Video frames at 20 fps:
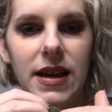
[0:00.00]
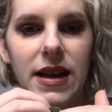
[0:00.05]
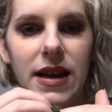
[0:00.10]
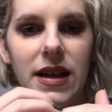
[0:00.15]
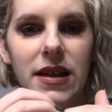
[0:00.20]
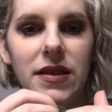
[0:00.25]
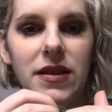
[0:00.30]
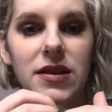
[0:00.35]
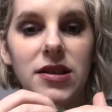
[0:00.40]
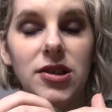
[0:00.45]

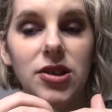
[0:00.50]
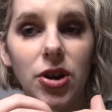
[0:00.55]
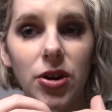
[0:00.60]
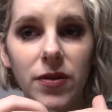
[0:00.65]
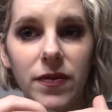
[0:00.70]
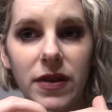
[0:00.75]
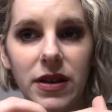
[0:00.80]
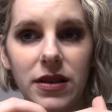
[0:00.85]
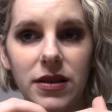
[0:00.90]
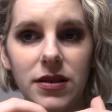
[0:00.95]
and the
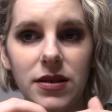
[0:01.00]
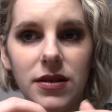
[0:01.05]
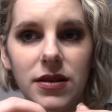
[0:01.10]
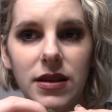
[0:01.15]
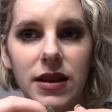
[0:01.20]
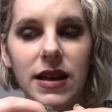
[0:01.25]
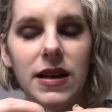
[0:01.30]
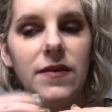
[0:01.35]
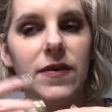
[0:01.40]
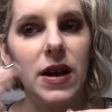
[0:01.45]
solvent
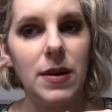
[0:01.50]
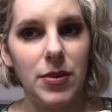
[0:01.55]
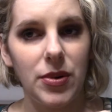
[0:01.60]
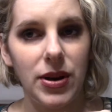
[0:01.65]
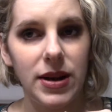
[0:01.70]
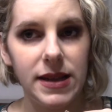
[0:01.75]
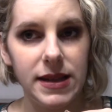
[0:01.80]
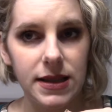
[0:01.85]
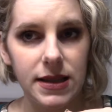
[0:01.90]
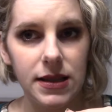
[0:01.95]

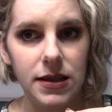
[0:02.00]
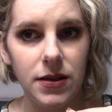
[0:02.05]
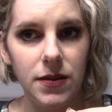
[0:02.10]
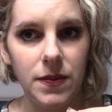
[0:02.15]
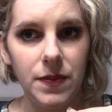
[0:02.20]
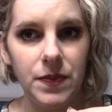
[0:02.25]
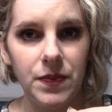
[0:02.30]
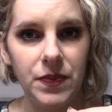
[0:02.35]
evaporates.